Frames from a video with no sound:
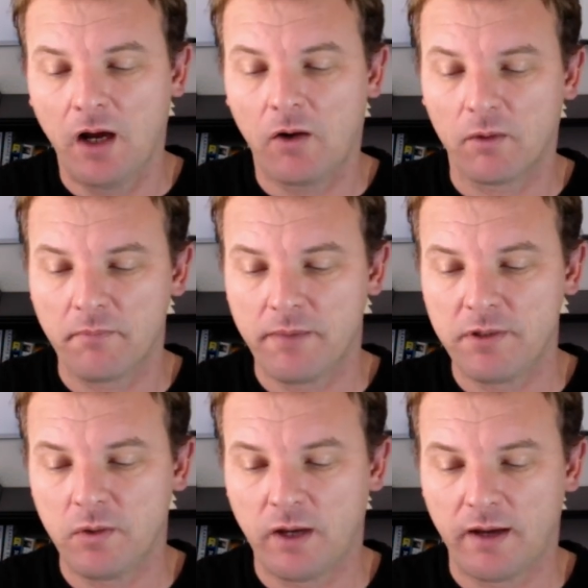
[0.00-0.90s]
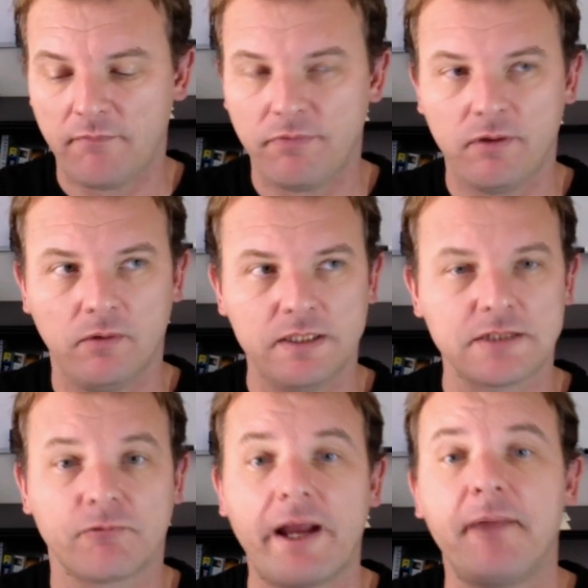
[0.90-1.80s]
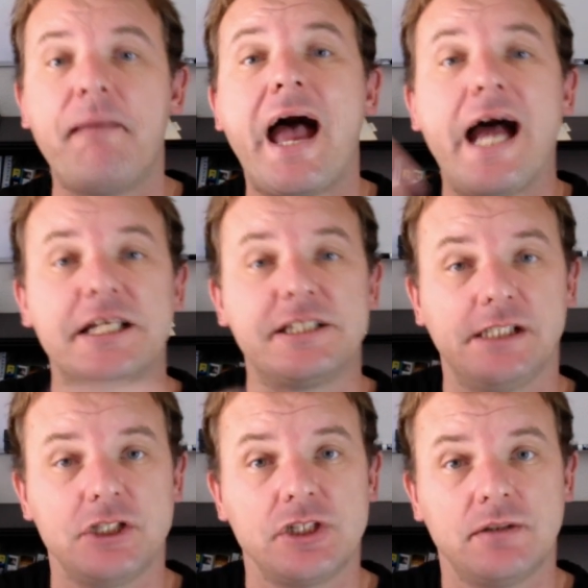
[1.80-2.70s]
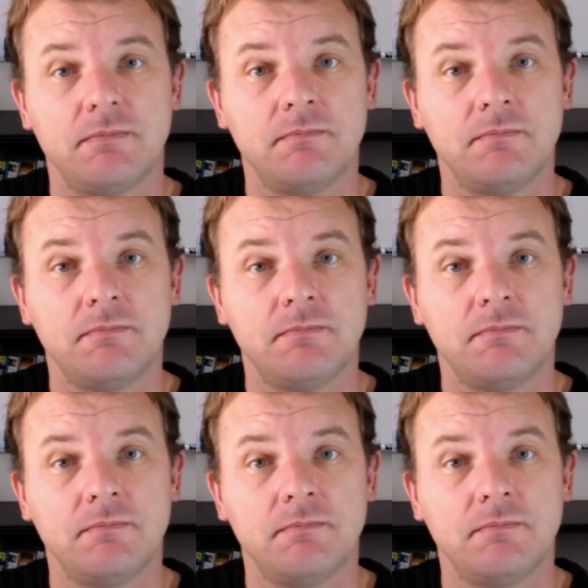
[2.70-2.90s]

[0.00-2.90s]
Or maybe you have, it's a rite of passage.